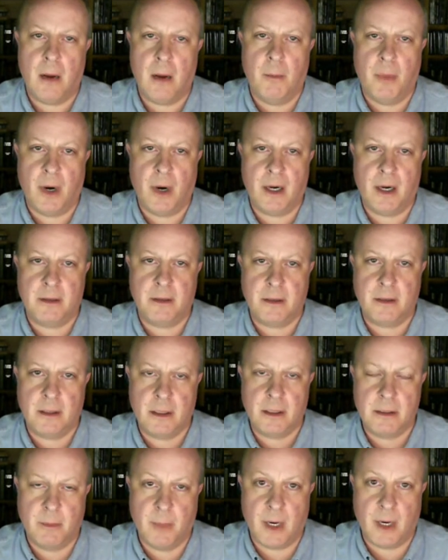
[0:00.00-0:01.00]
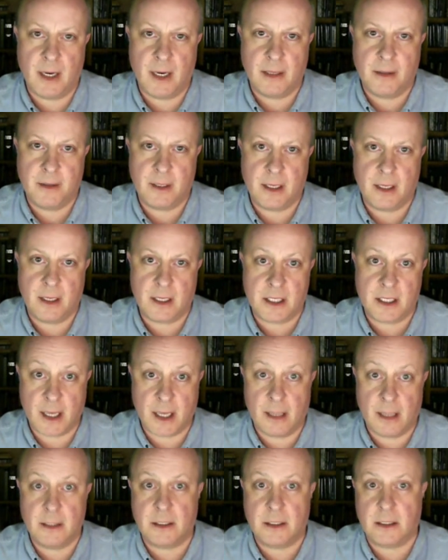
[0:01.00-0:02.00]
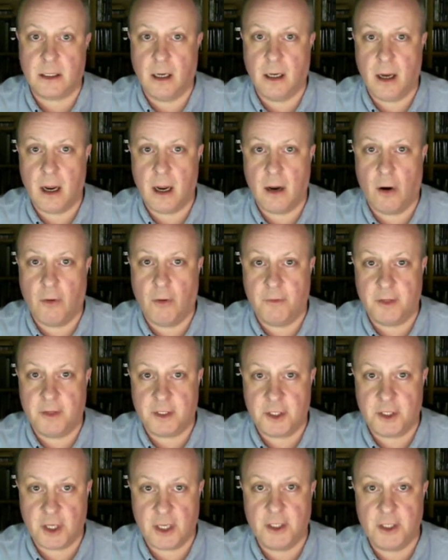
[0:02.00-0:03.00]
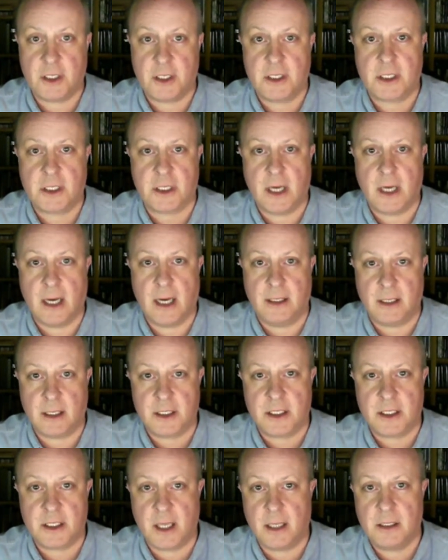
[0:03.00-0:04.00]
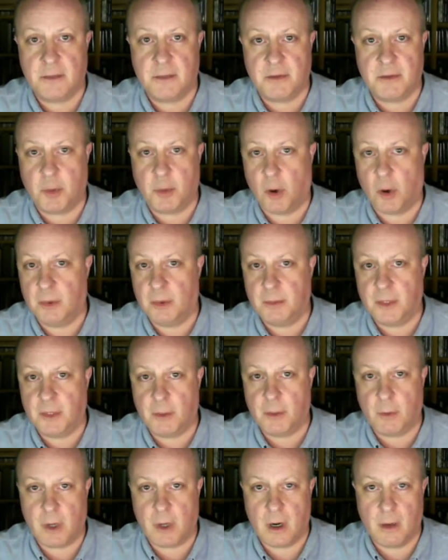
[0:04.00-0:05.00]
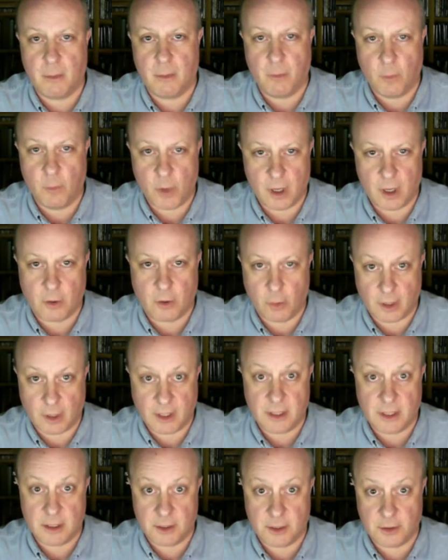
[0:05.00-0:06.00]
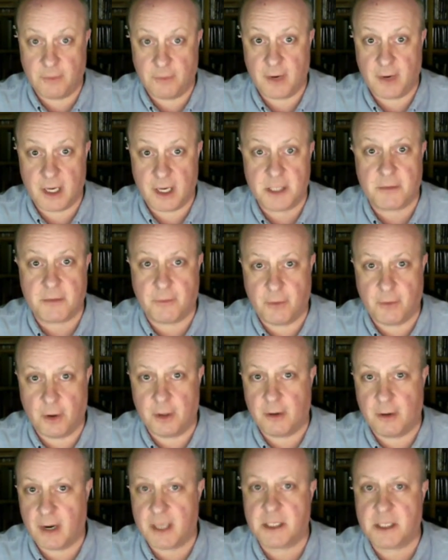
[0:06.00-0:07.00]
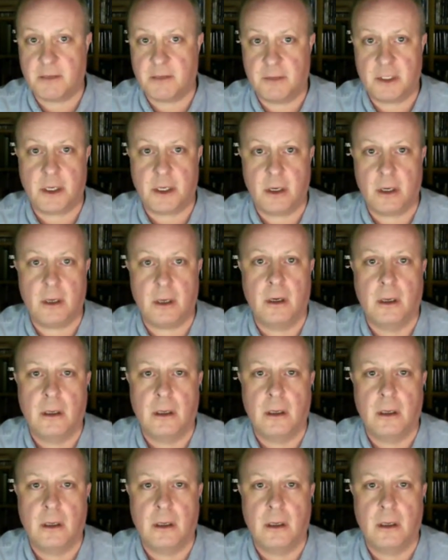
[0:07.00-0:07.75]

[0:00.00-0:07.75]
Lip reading: by the extent of the changes and the extent of the problem that we are going to face for the rest of this year.